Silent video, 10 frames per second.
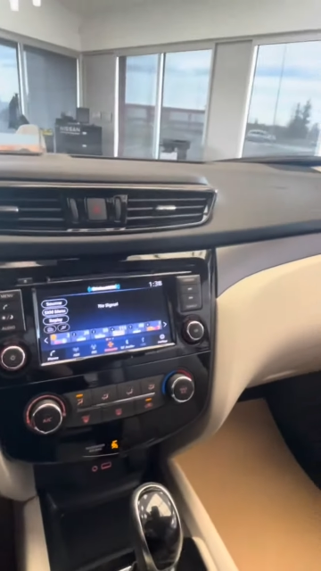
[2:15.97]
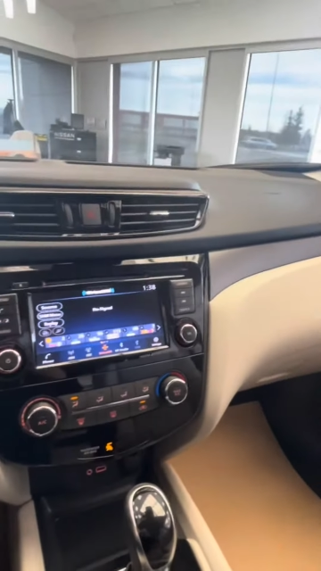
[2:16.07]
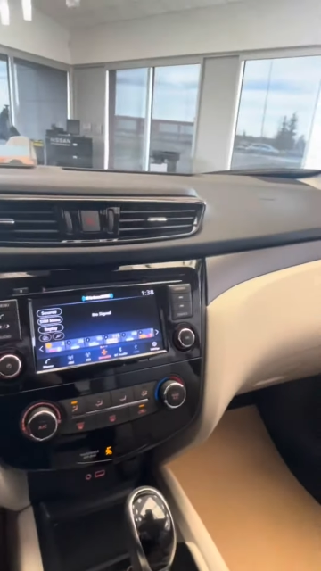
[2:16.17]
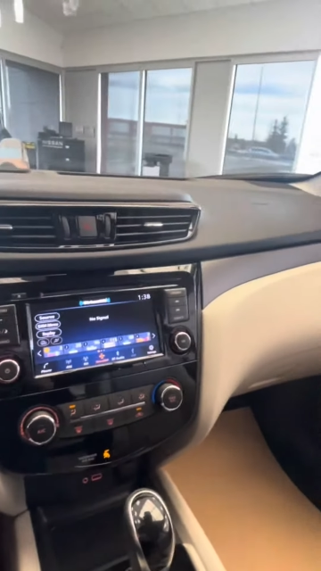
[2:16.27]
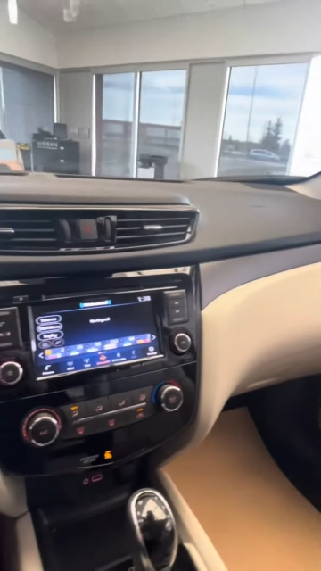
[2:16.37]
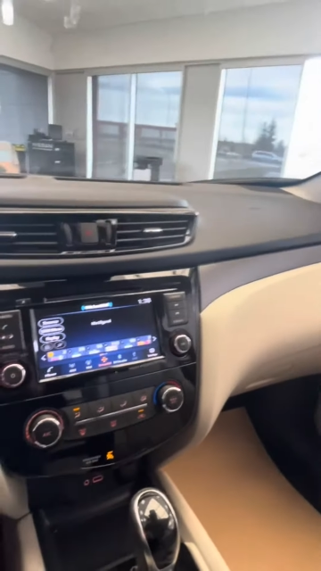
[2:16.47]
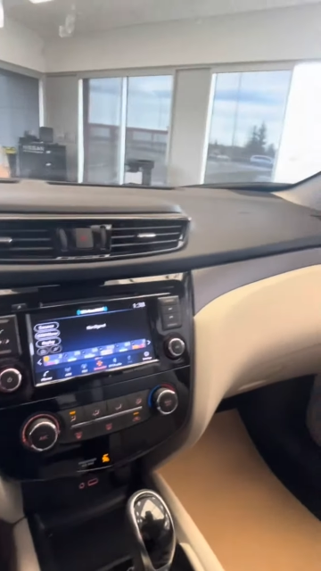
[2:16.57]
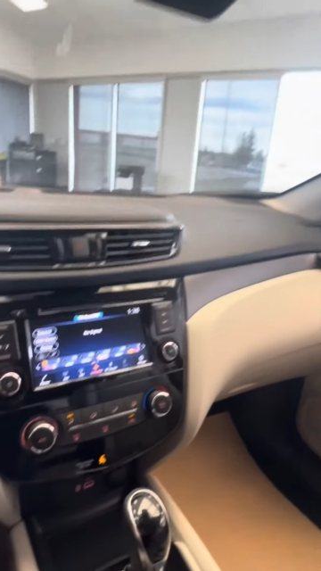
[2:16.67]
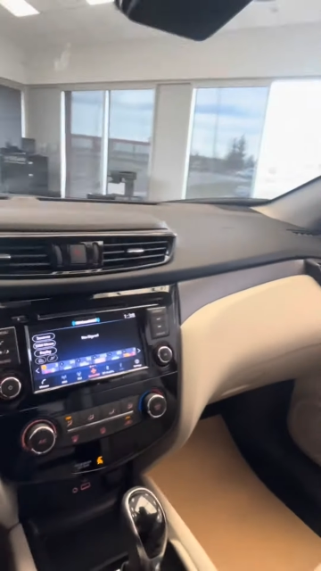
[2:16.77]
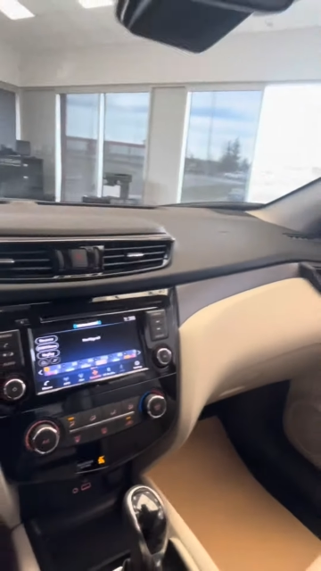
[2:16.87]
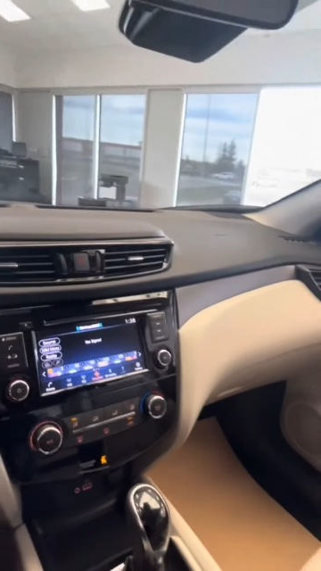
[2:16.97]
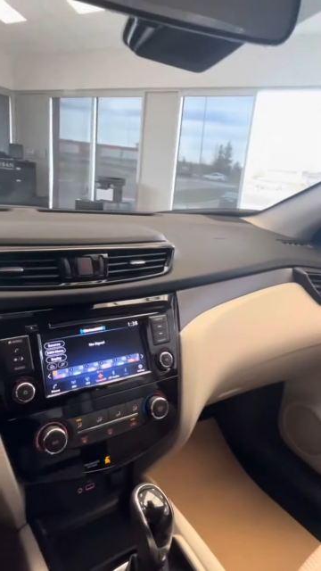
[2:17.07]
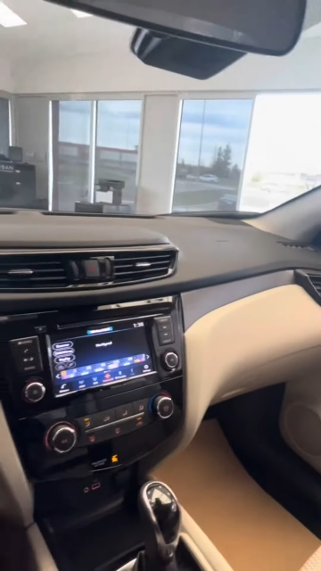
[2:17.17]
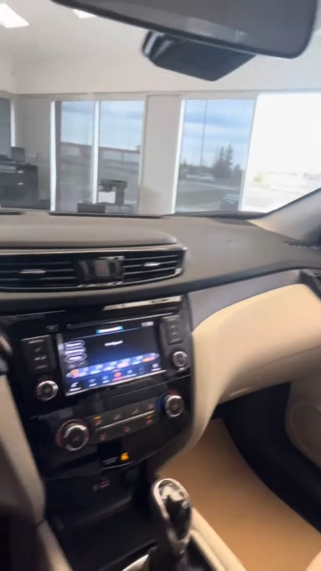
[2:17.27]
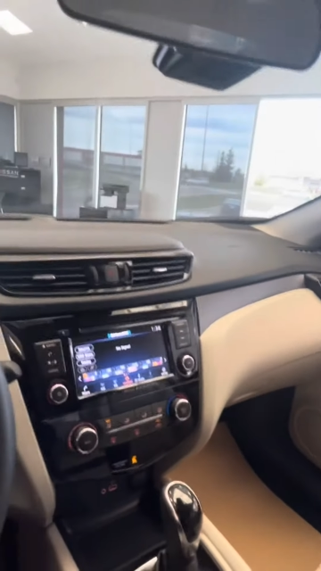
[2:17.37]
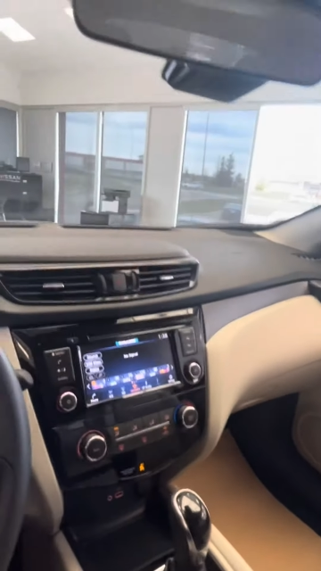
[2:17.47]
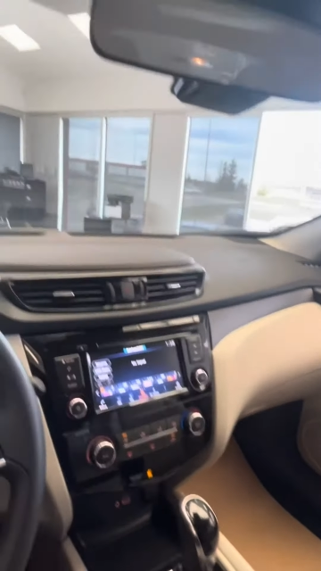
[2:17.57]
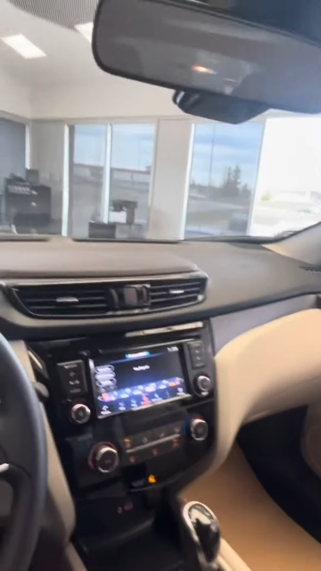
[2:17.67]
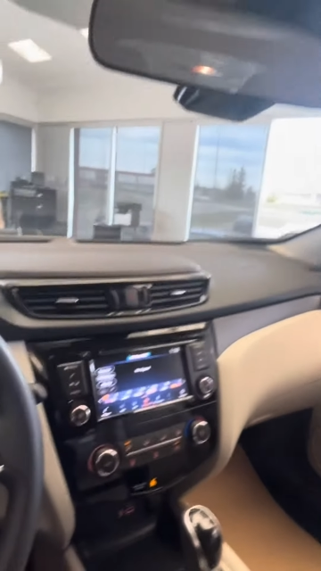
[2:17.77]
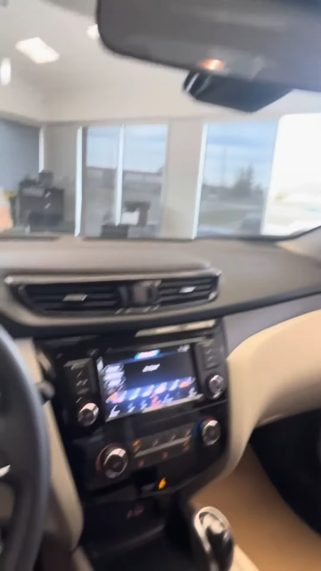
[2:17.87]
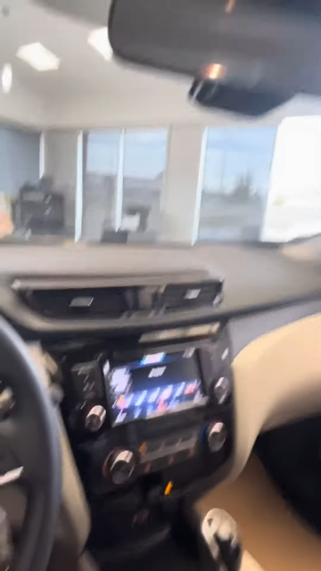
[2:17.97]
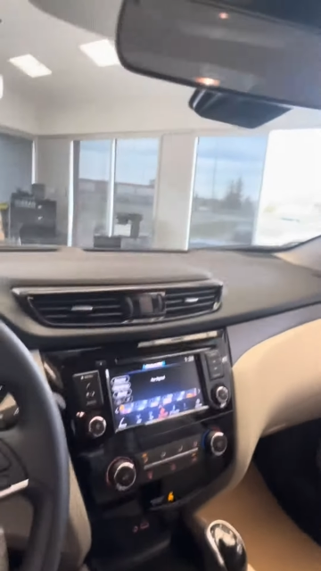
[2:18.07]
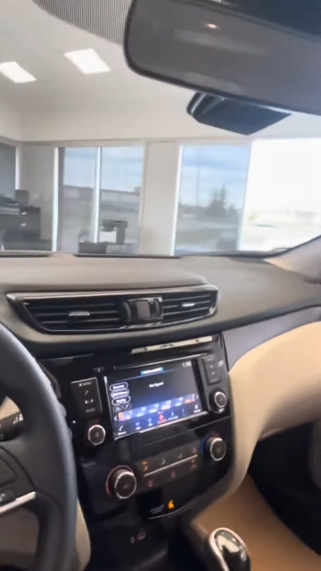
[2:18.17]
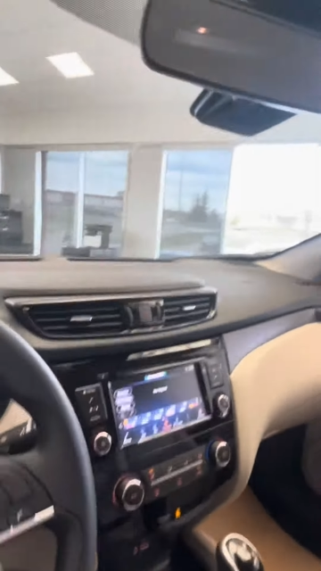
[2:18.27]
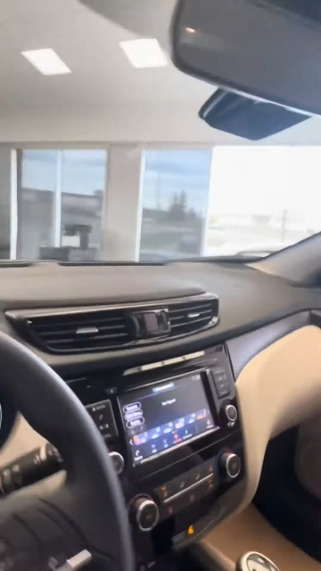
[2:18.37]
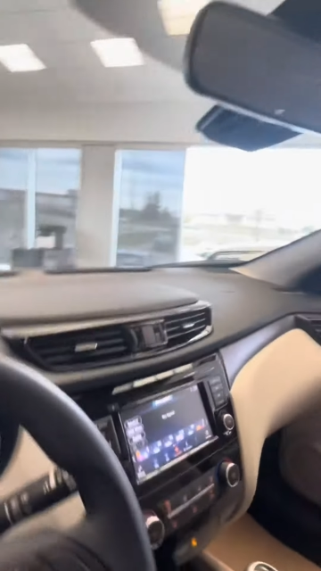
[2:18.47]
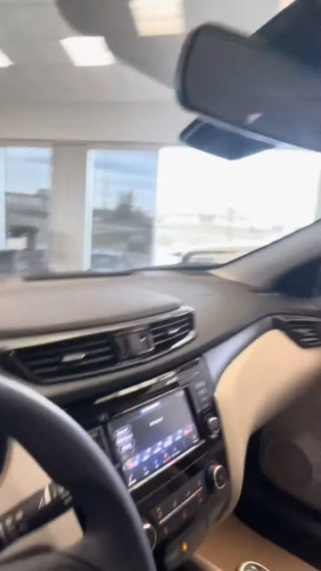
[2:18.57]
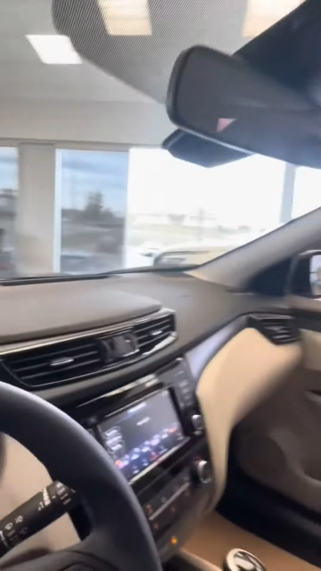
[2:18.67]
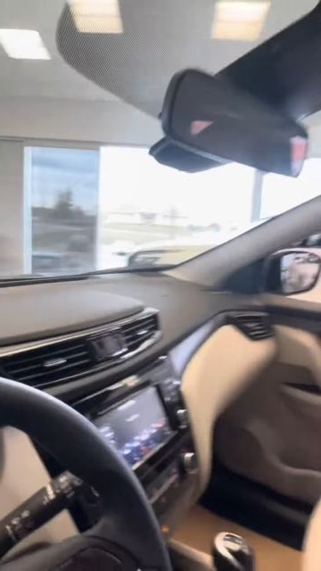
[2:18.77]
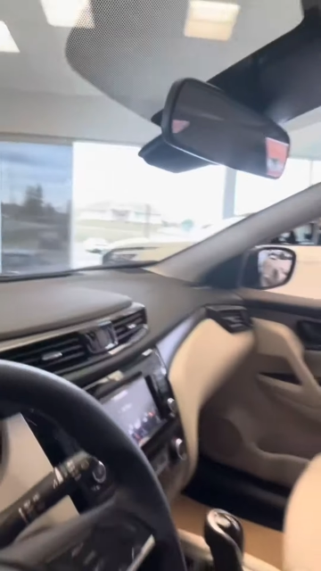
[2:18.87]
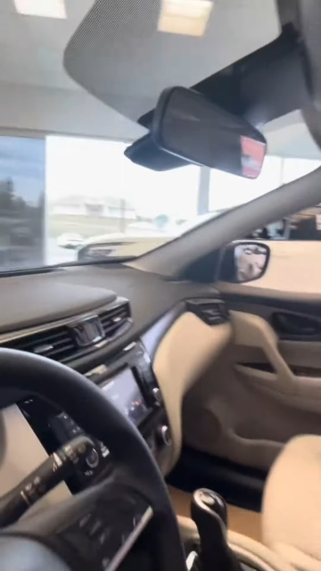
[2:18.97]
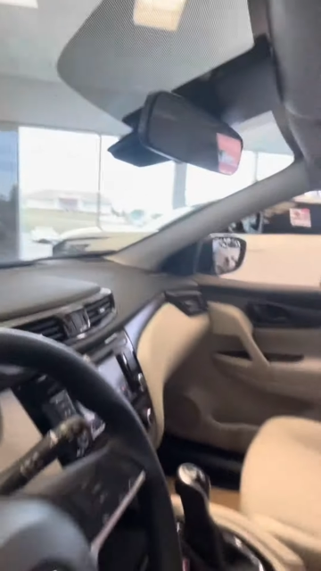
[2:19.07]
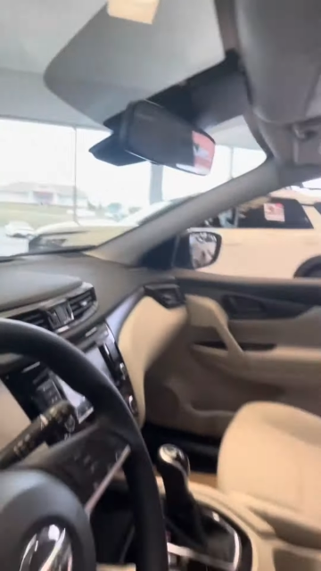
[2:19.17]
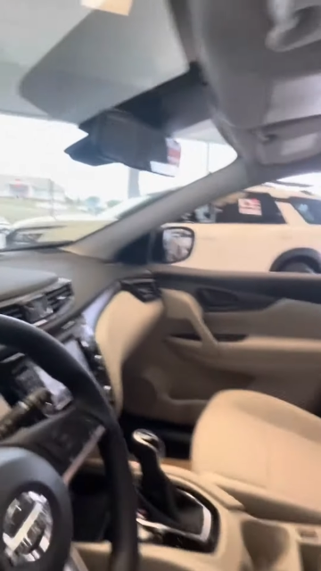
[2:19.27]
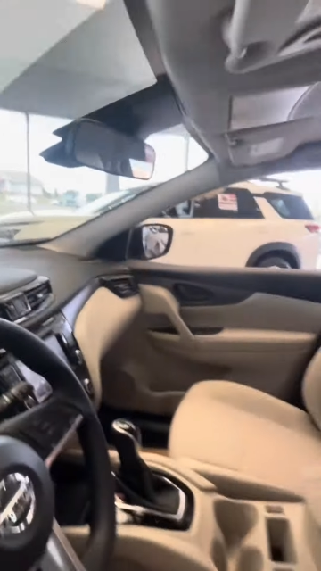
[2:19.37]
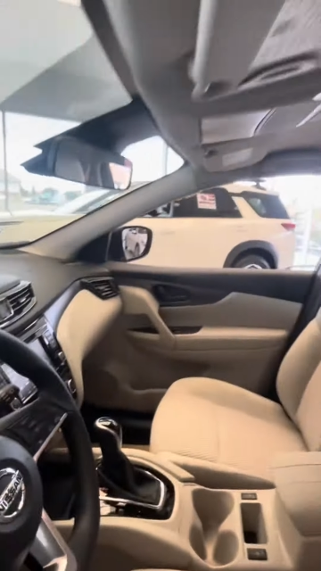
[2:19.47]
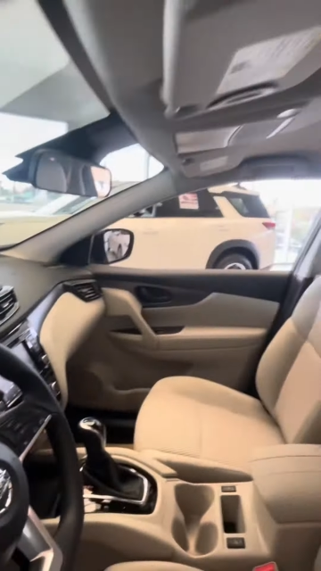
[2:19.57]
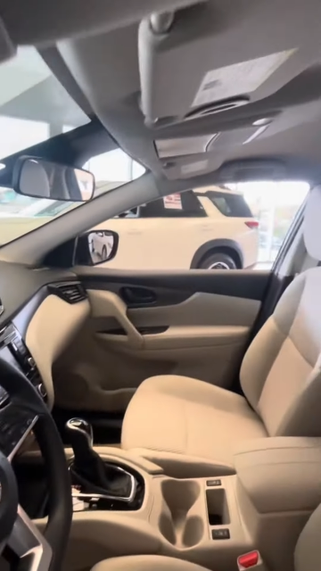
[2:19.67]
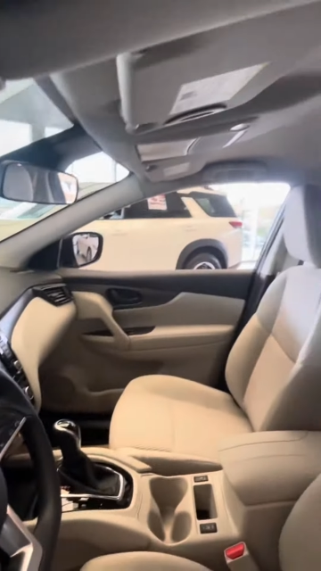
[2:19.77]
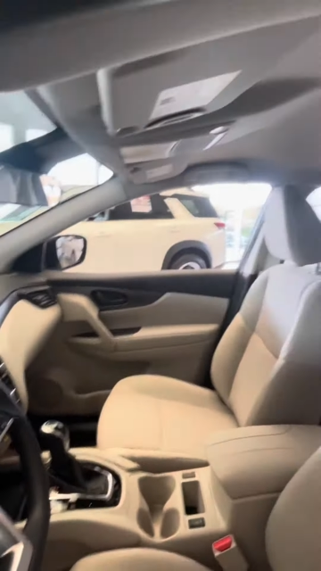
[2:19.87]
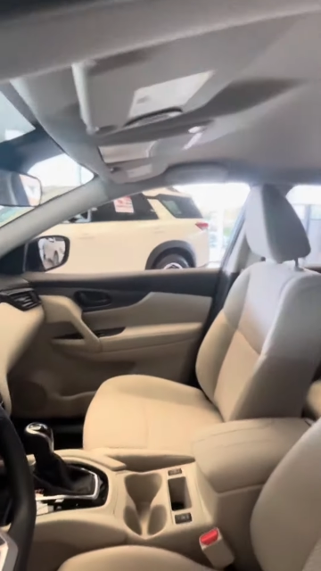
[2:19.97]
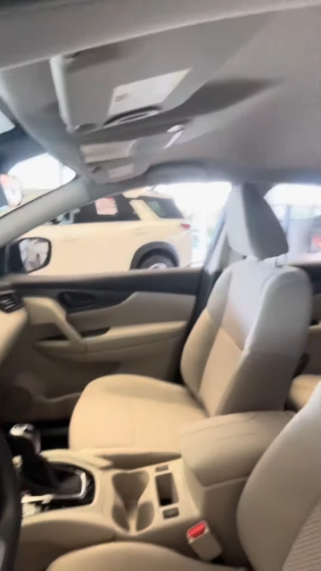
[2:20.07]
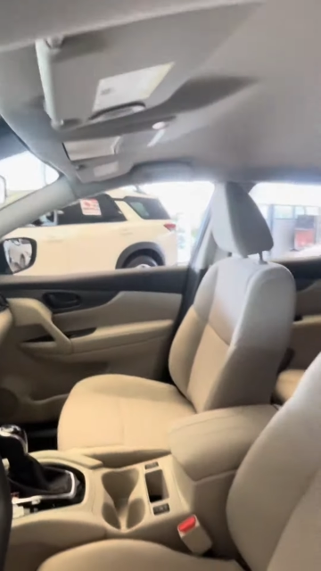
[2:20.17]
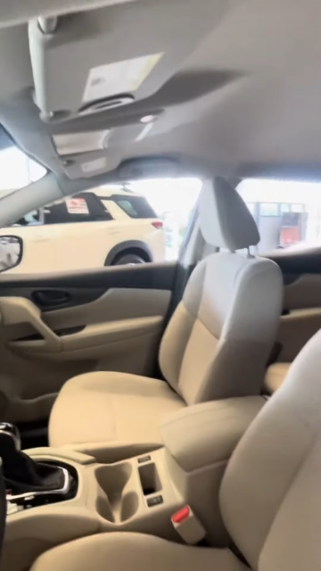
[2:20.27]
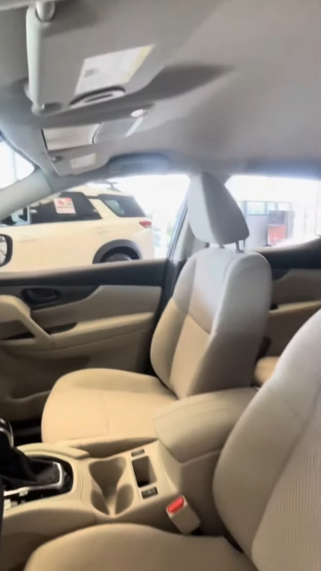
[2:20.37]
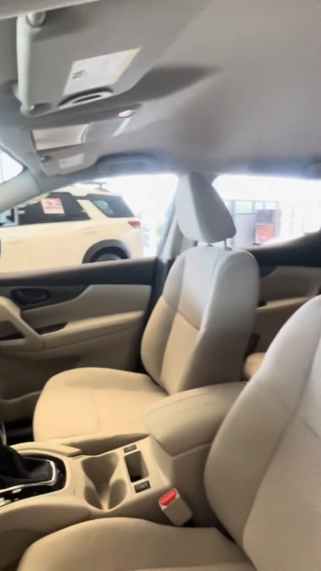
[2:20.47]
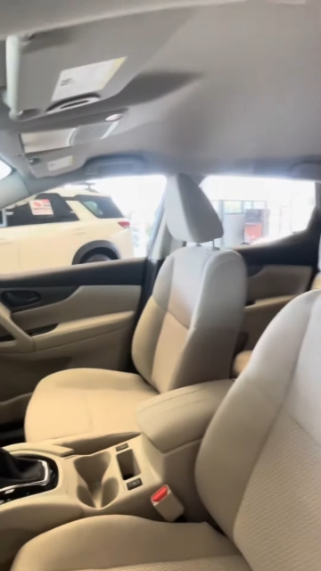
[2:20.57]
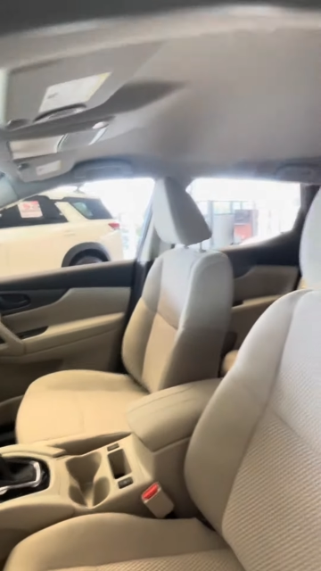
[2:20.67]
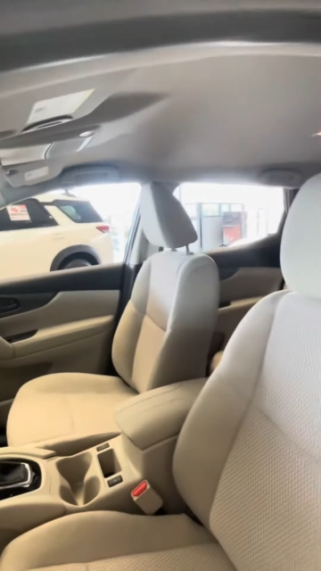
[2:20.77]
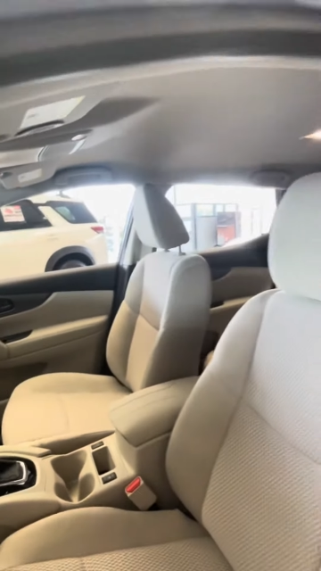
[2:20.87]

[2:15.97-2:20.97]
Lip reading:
Nobody's mouth can be seen.